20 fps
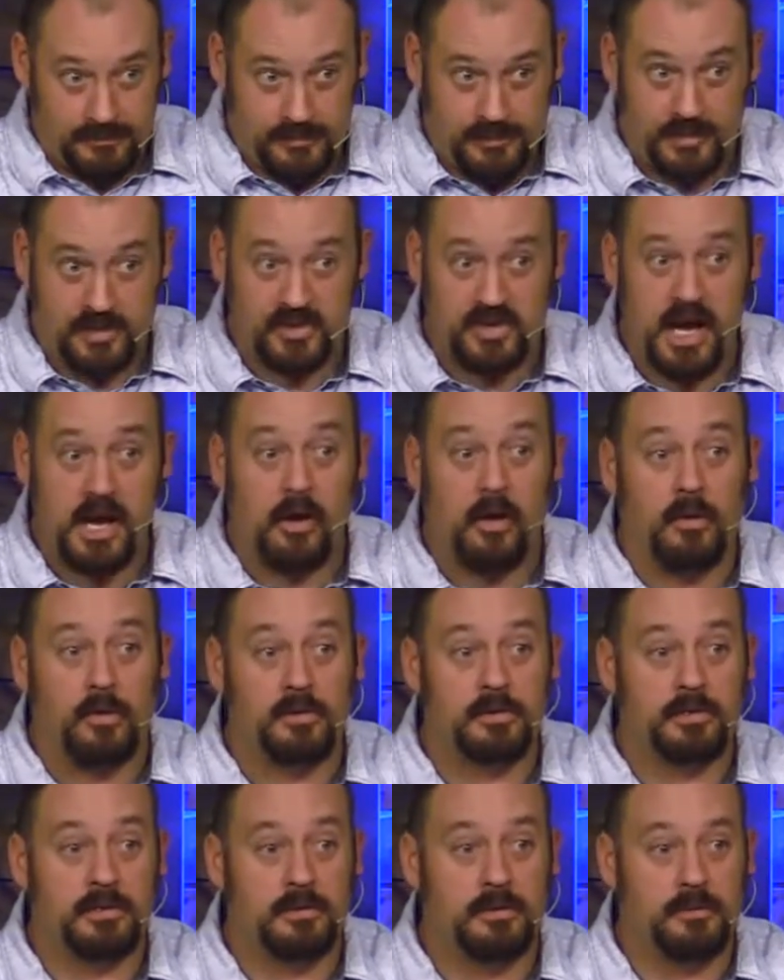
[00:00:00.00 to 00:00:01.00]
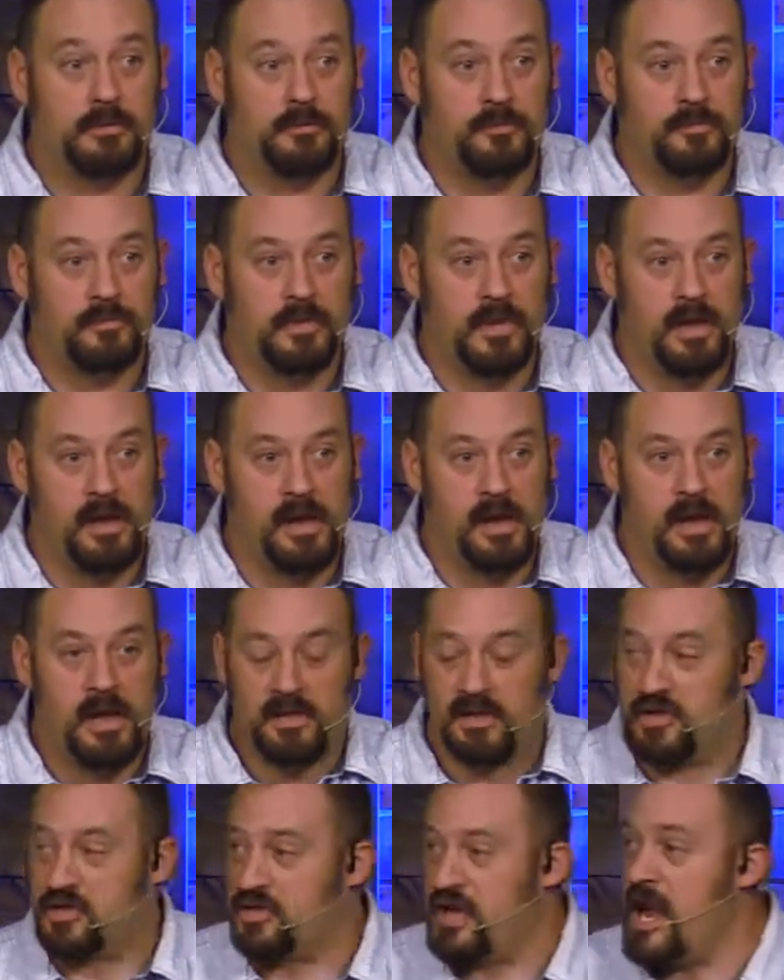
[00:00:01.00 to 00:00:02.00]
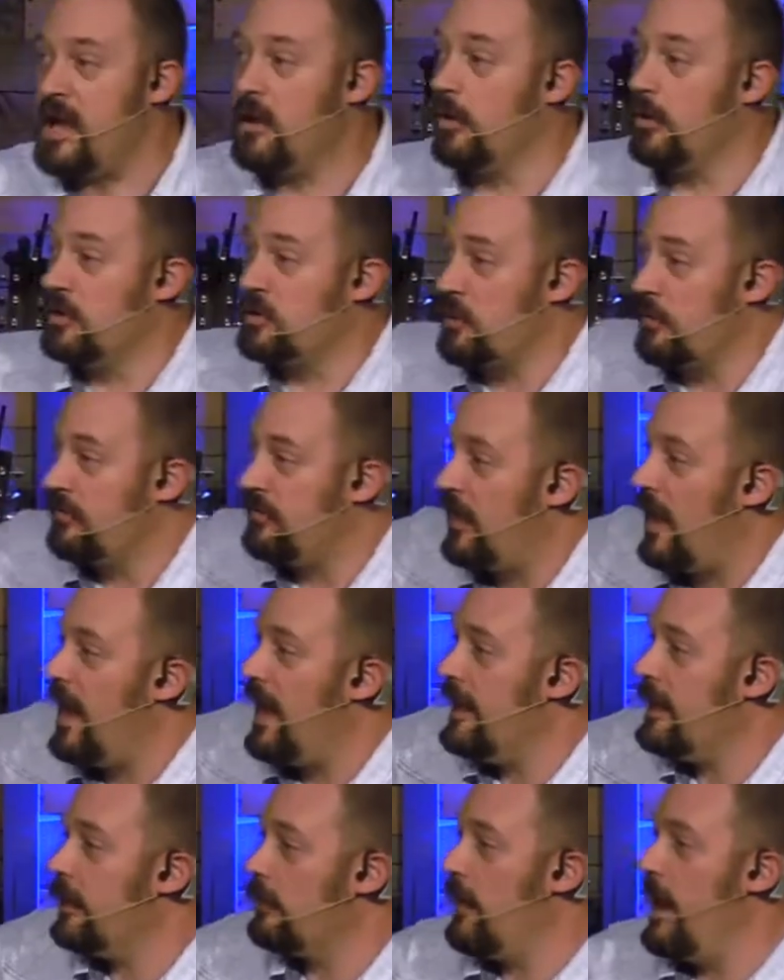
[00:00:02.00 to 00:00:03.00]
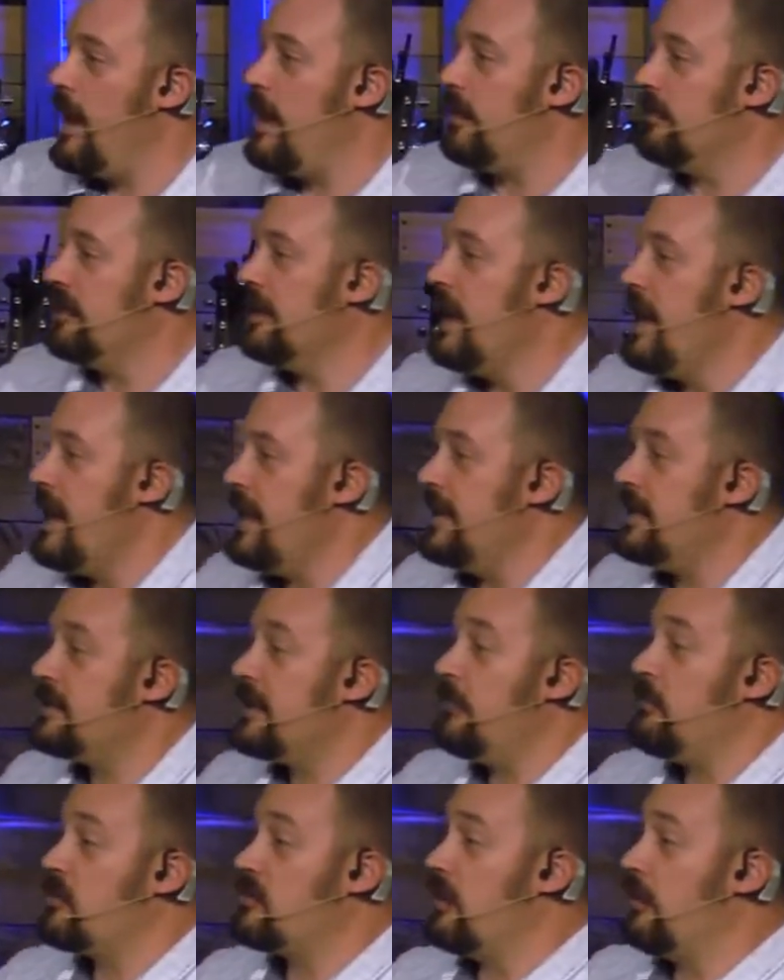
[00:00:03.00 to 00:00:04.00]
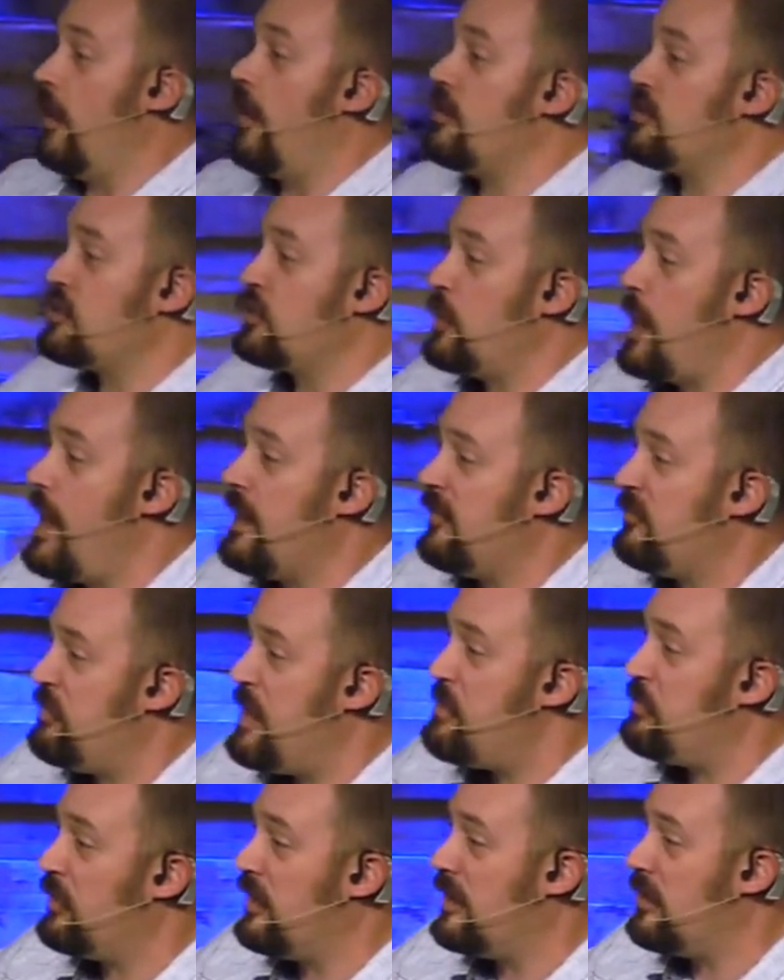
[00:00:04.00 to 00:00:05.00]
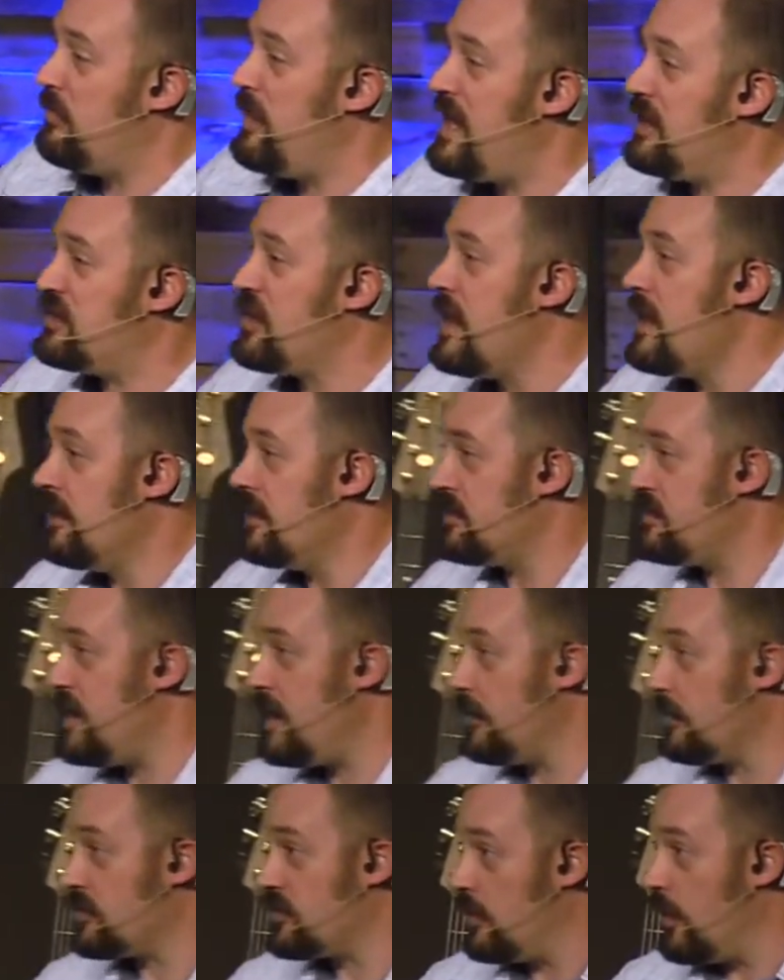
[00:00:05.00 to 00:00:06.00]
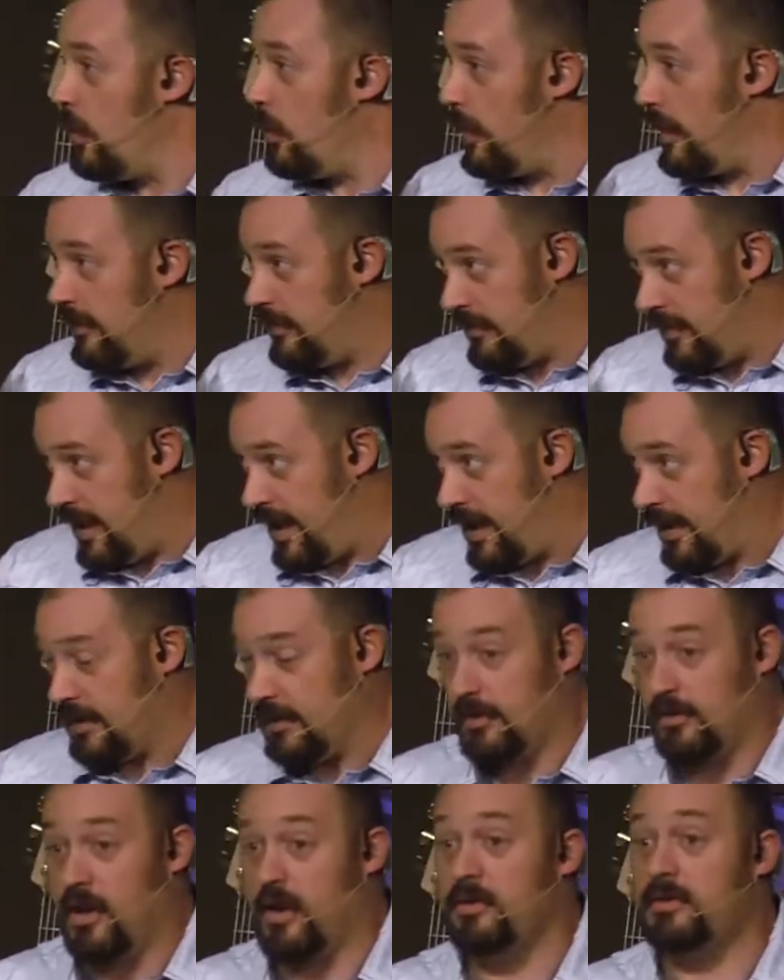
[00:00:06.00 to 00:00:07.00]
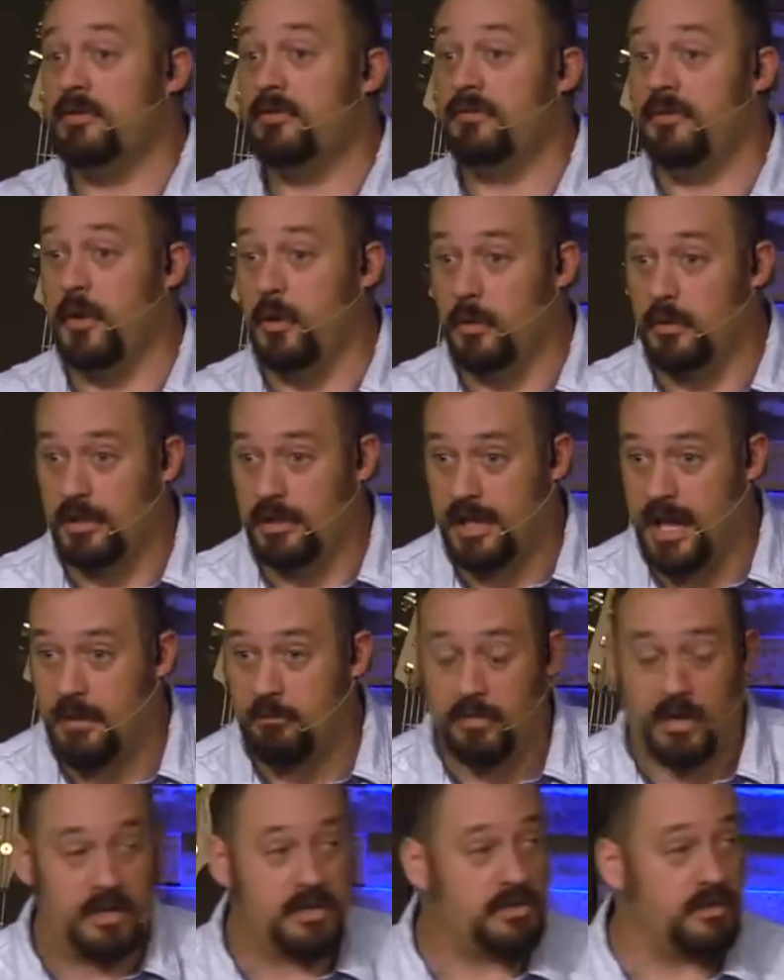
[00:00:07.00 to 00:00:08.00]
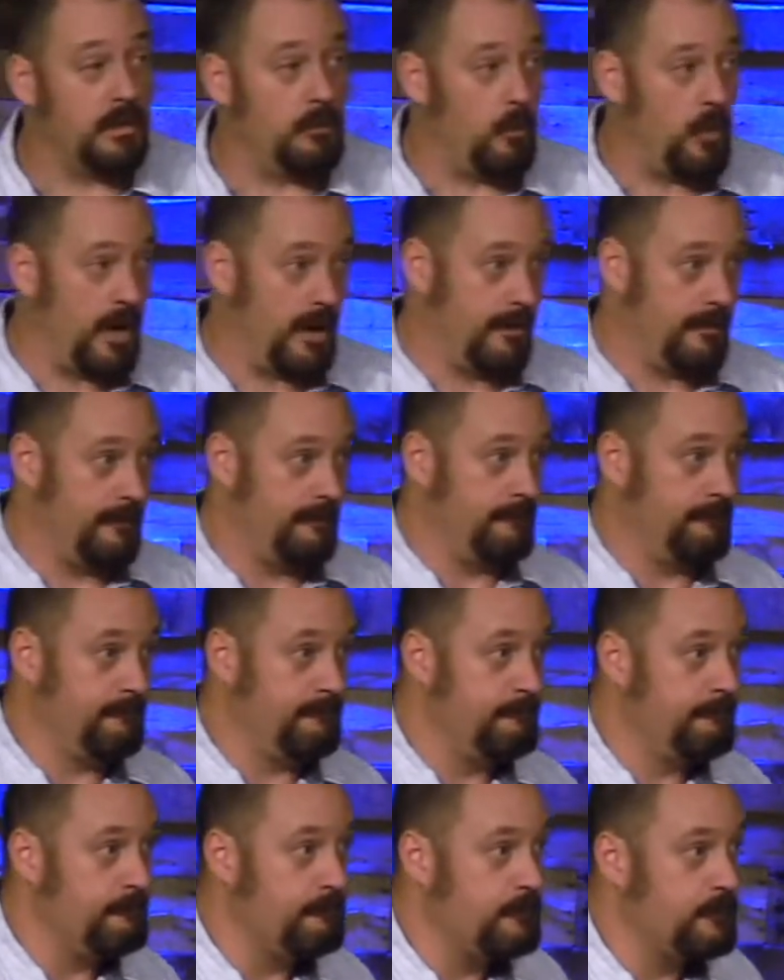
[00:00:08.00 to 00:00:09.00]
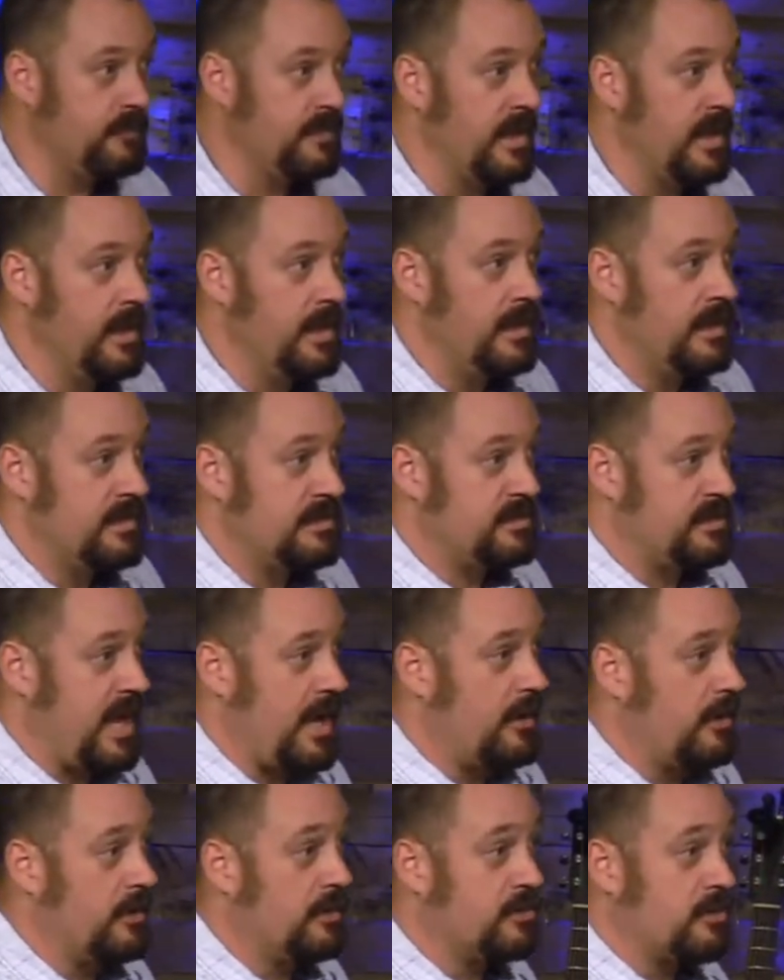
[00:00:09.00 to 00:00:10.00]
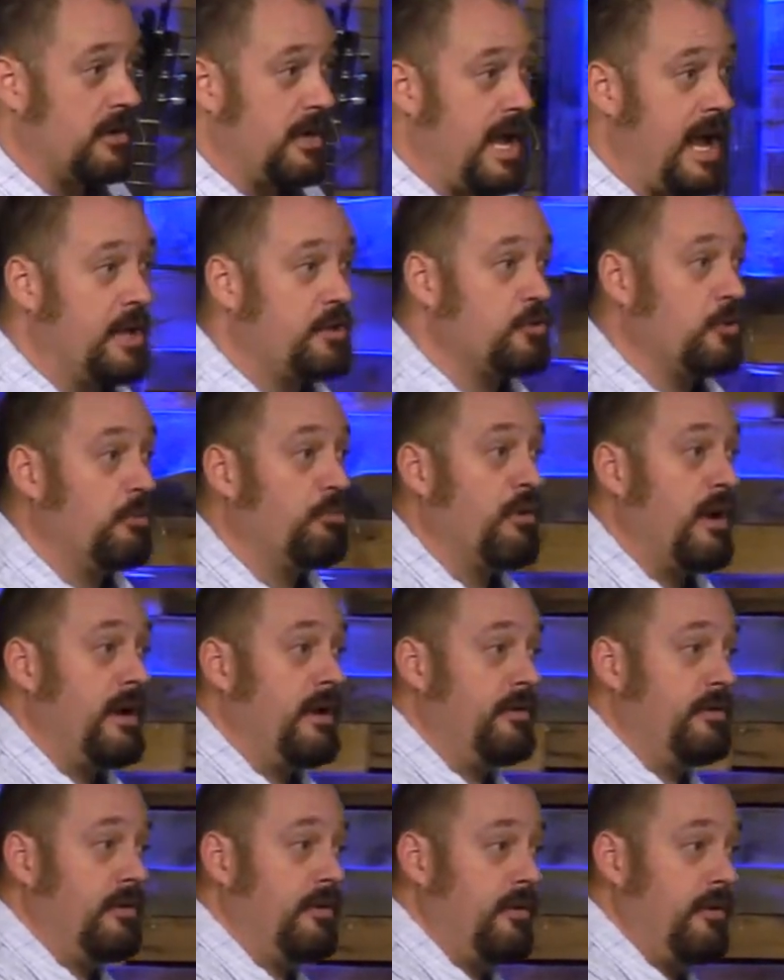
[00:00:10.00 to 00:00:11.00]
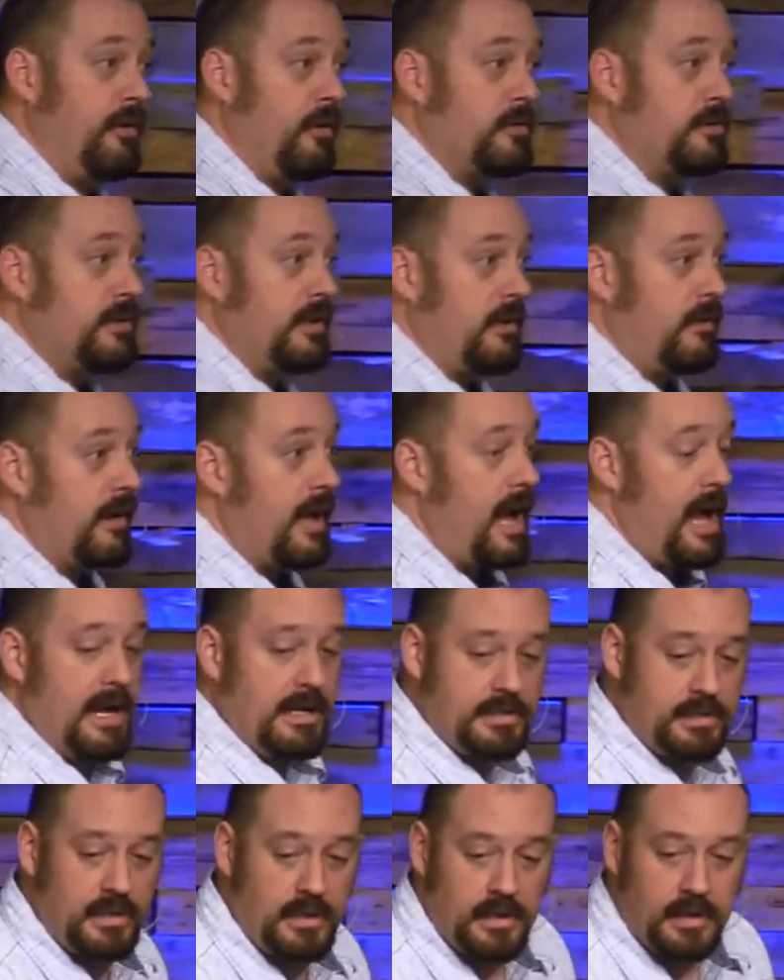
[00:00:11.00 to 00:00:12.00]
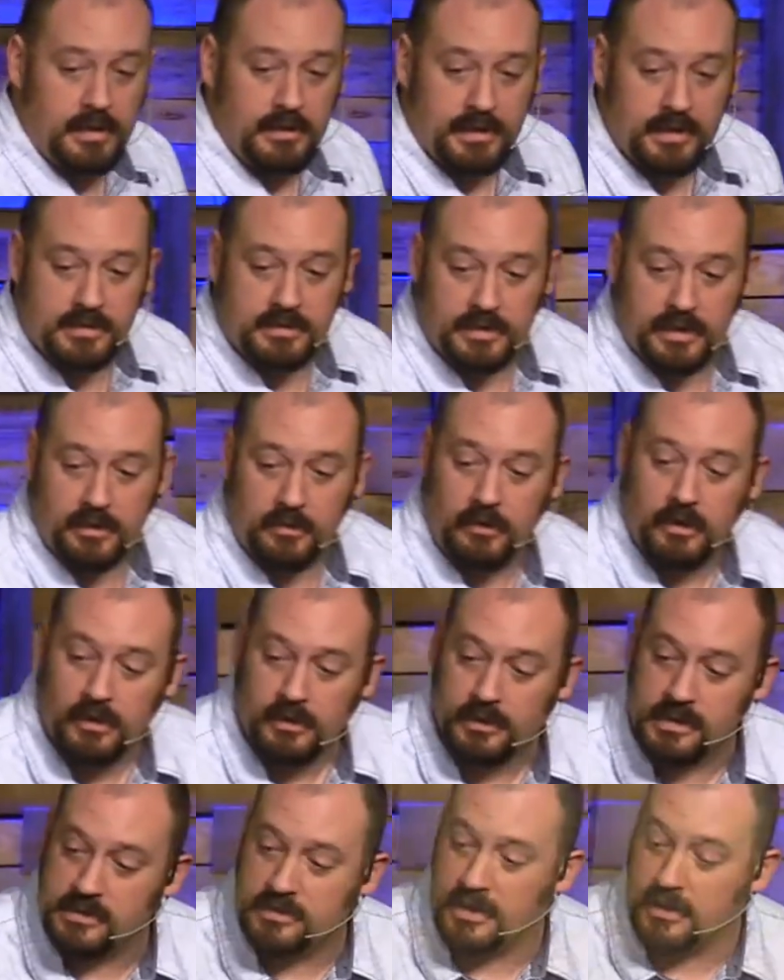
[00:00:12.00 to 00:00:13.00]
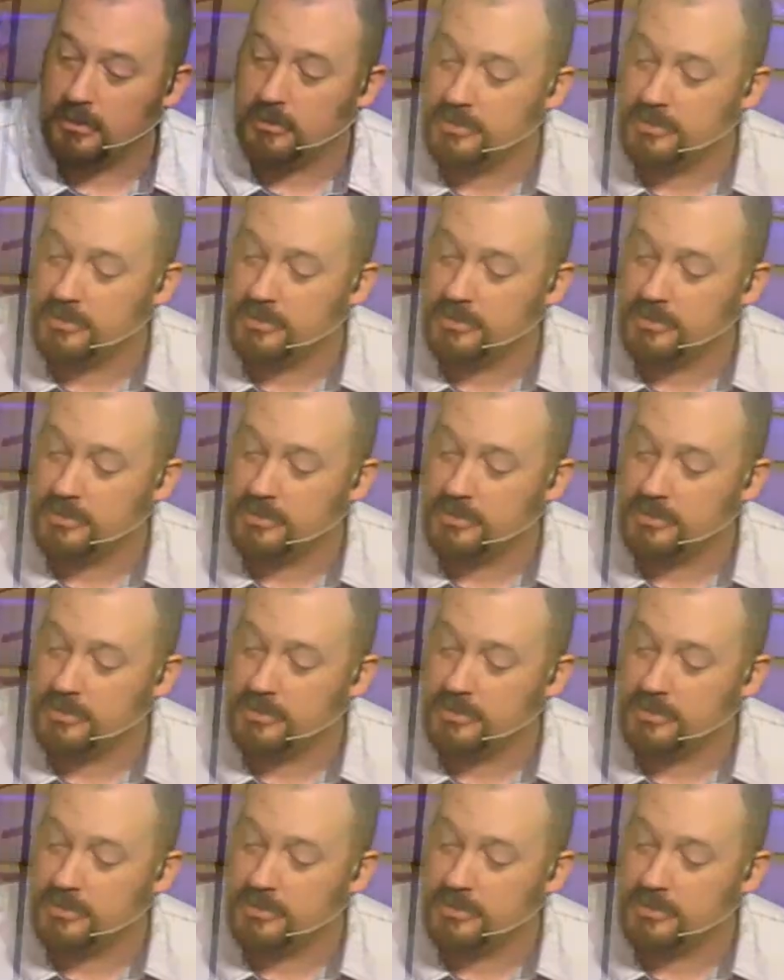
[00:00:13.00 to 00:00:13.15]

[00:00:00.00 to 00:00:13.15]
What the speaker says: Seagulls. The seagulls were flying around, and anytime there's a large crowd of people on the beach, the seagulls know one thing, and that there's food in that bunch somewhere. Seagulls are a natural predator to those little guys, these little